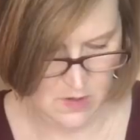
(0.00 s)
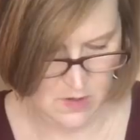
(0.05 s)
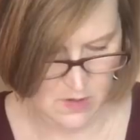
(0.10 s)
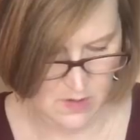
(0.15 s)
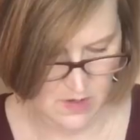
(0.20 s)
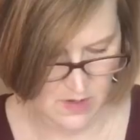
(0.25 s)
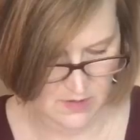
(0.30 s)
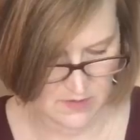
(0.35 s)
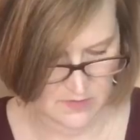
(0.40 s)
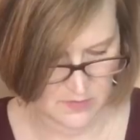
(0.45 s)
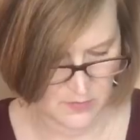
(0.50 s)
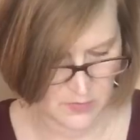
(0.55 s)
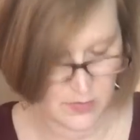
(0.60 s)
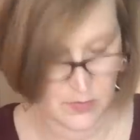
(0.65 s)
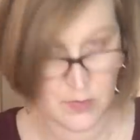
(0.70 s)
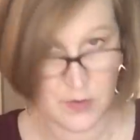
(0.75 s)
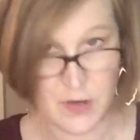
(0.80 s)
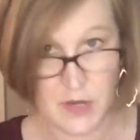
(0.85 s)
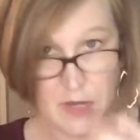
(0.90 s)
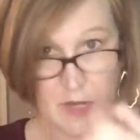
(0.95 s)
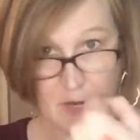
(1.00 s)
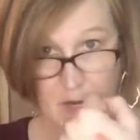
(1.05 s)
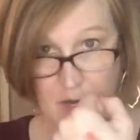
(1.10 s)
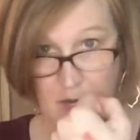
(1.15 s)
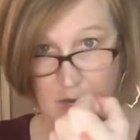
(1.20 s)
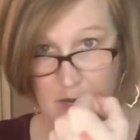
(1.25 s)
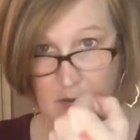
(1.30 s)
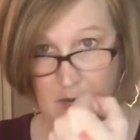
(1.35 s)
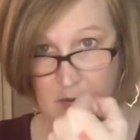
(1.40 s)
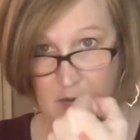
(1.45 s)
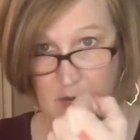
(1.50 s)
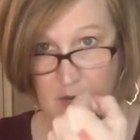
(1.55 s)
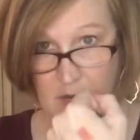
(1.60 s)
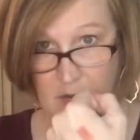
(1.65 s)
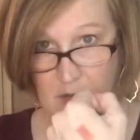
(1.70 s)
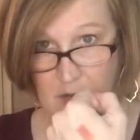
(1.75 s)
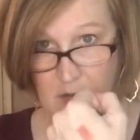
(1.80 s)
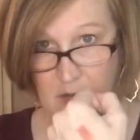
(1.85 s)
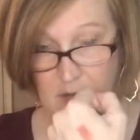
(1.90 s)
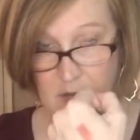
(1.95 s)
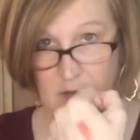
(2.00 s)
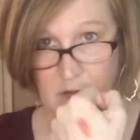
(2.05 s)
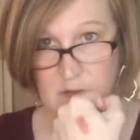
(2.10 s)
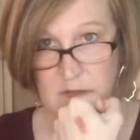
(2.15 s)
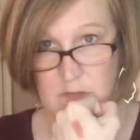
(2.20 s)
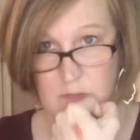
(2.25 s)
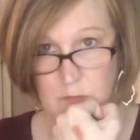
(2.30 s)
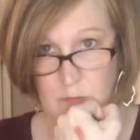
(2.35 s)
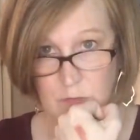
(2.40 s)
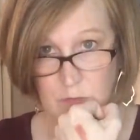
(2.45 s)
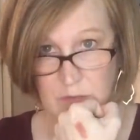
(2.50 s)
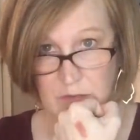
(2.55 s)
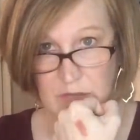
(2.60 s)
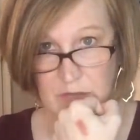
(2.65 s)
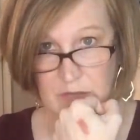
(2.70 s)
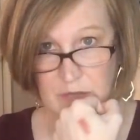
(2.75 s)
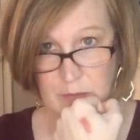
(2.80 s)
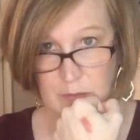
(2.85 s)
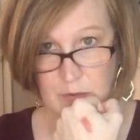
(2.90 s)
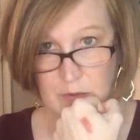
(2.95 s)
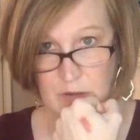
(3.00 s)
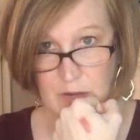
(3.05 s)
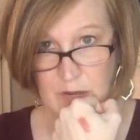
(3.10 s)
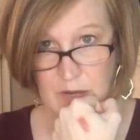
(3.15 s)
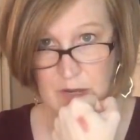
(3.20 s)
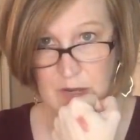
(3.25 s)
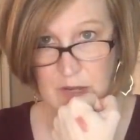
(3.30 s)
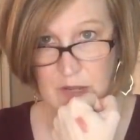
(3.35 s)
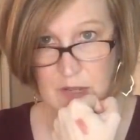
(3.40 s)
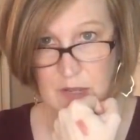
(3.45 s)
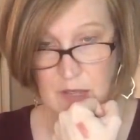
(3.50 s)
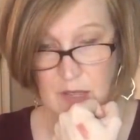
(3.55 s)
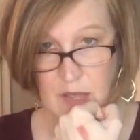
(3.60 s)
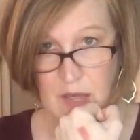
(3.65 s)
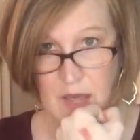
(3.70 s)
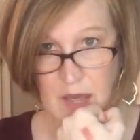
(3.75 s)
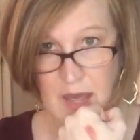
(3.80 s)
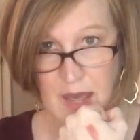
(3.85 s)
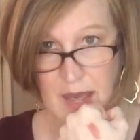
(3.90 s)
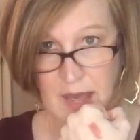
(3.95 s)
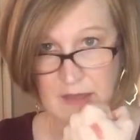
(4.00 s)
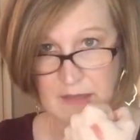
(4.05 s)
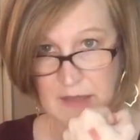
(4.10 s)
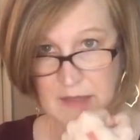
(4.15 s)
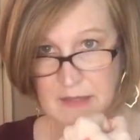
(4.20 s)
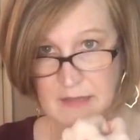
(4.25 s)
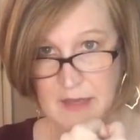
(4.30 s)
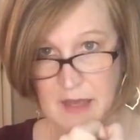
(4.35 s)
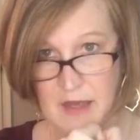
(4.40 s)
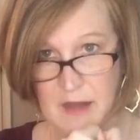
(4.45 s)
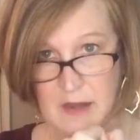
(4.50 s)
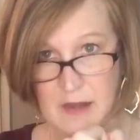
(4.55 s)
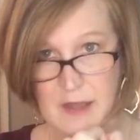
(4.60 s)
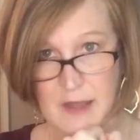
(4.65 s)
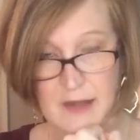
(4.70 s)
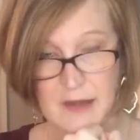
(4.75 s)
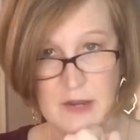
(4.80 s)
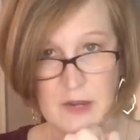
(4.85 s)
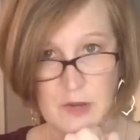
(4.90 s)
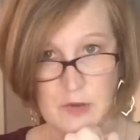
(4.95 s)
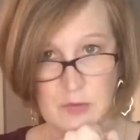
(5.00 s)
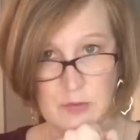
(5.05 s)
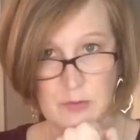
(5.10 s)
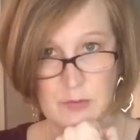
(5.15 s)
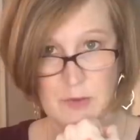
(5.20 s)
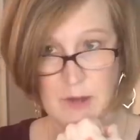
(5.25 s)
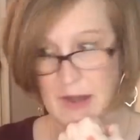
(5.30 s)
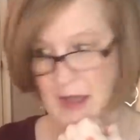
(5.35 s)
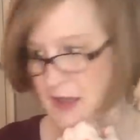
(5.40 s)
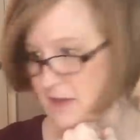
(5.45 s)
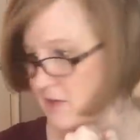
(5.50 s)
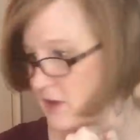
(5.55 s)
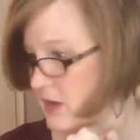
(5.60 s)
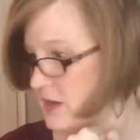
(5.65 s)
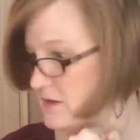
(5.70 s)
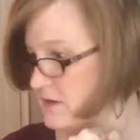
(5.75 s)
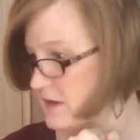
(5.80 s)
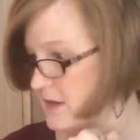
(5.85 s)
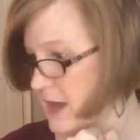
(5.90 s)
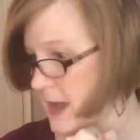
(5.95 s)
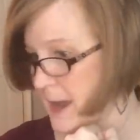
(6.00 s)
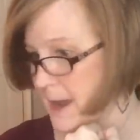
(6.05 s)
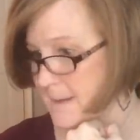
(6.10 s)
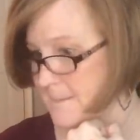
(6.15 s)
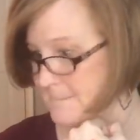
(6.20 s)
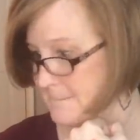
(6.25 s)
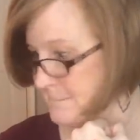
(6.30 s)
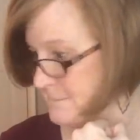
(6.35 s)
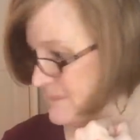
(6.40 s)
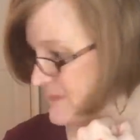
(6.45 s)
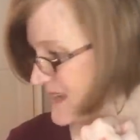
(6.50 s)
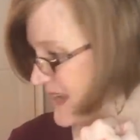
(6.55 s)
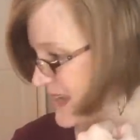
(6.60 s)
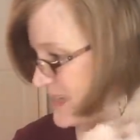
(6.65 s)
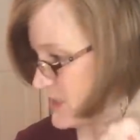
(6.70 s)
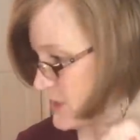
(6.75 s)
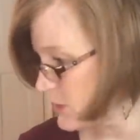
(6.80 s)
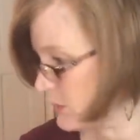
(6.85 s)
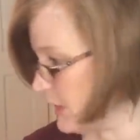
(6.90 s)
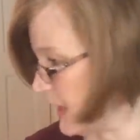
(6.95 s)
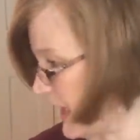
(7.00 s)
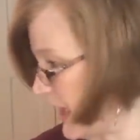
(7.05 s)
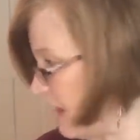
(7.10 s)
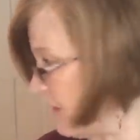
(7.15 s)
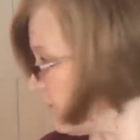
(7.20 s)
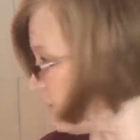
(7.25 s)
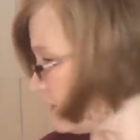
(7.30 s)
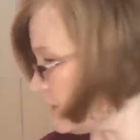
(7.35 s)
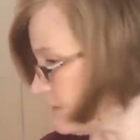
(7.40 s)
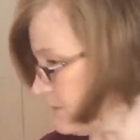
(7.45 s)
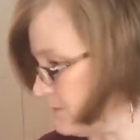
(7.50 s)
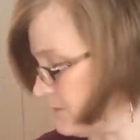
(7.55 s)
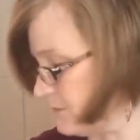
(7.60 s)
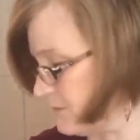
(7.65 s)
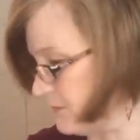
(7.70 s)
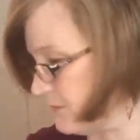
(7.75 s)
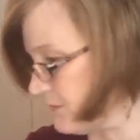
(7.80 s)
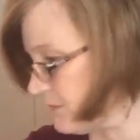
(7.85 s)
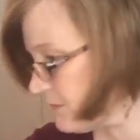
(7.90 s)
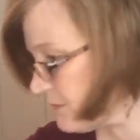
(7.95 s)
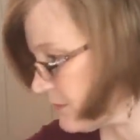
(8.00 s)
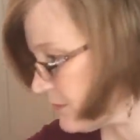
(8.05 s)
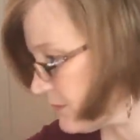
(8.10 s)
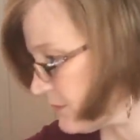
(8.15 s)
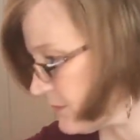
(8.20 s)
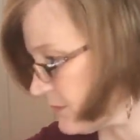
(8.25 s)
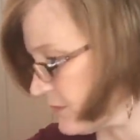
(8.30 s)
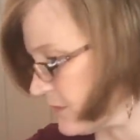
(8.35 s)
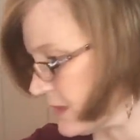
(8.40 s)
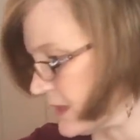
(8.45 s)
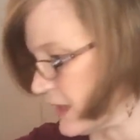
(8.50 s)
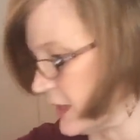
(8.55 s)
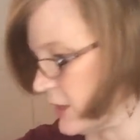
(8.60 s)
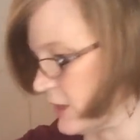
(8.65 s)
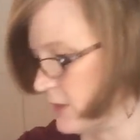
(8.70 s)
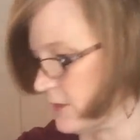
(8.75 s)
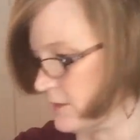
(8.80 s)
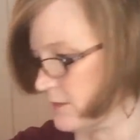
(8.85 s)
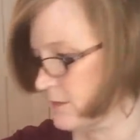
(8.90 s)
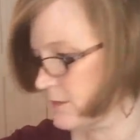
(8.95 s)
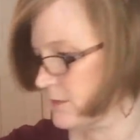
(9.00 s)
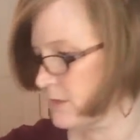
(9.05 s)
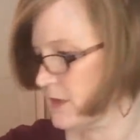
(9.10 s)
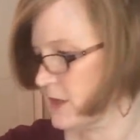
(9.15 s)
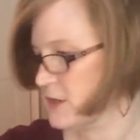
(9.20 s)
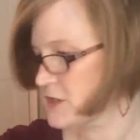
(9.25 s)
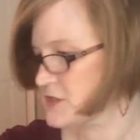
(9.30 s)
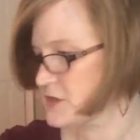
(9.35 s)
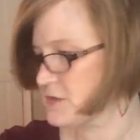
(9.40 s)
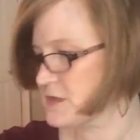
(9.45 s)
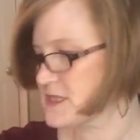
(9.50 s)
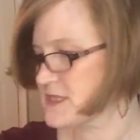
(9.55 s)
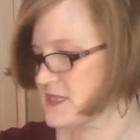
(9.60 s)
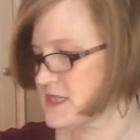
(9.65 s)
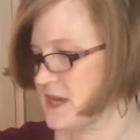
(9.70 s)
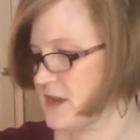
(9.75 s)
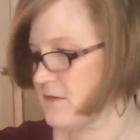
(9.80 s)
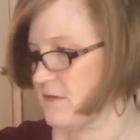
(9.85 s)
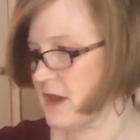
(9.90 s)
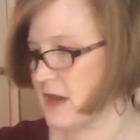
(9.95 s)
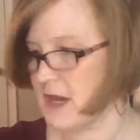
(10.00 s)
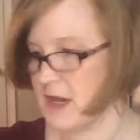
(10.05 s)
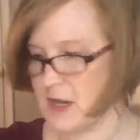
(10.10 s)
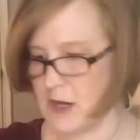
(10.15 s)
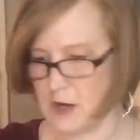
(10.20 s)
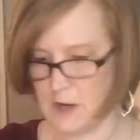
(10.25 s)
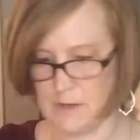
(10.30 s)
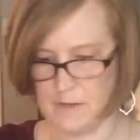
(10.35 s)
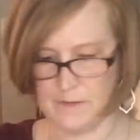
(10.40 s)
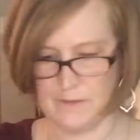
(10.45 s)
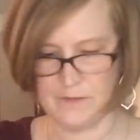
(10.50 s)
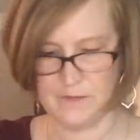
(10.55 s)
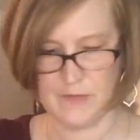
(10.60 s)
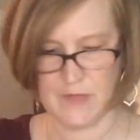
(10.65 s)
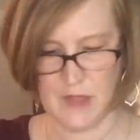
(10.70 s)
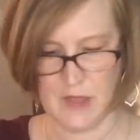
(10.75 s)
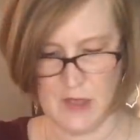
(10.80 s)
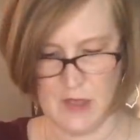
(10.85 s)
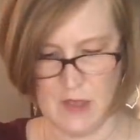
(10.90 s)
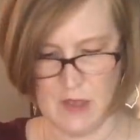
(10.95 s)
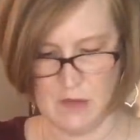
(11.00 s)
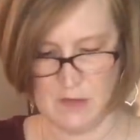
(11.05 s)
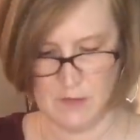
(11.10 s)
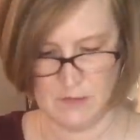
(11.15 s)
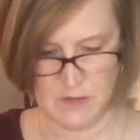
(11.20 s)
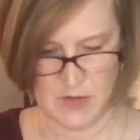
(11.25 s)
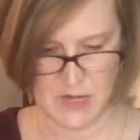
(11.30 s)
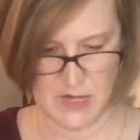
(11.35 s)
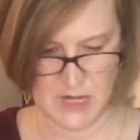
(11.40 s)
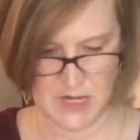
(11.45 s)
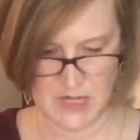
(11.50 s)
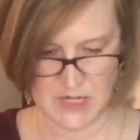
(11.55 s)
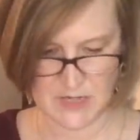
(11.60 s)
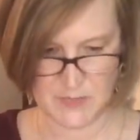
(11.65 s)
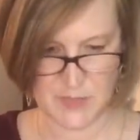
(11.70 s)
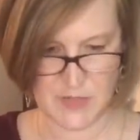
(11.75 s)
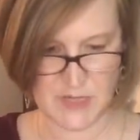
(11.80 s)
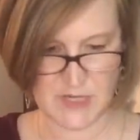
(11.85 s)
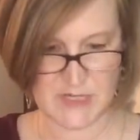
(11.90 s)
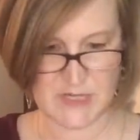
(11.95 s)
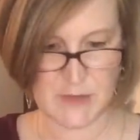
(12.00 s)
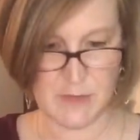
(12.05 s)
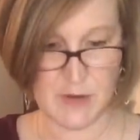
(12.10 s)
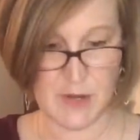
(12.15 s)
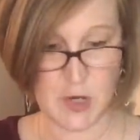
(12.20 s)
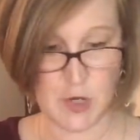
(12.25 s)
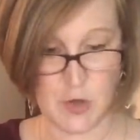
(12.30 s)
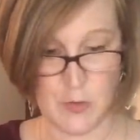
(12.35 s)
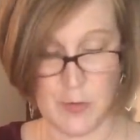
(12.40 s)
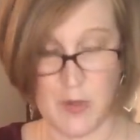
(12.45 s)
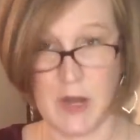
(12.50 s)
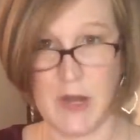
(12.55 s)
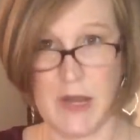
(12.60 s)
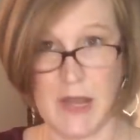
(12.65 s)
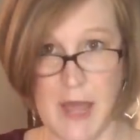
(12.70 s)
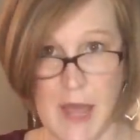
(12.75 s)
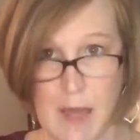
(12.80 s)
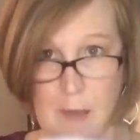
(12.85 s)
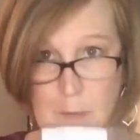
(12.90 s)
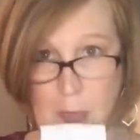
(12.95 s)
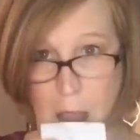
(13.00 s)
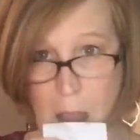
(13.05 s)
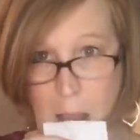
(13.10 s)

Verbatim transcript: That's pretty. That's really pretty. I like that. It kind of goes with what I have on today. I don't have a, here, here's a receipt right here. I needed to put this in my couponing app